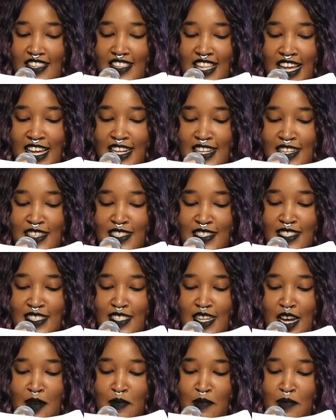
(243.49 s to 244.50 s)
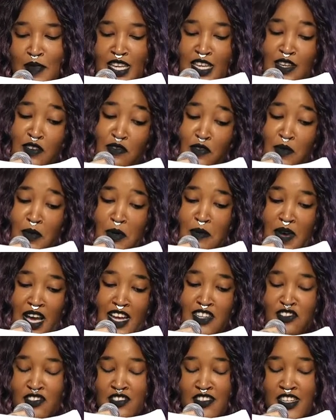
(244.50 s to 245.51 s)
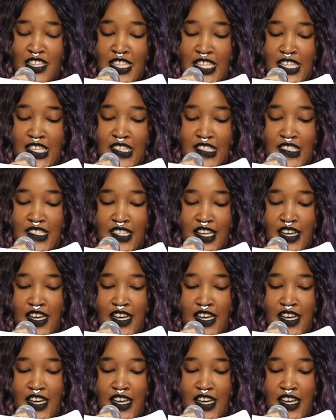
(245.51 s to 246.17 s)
That didn't stop me from imagining things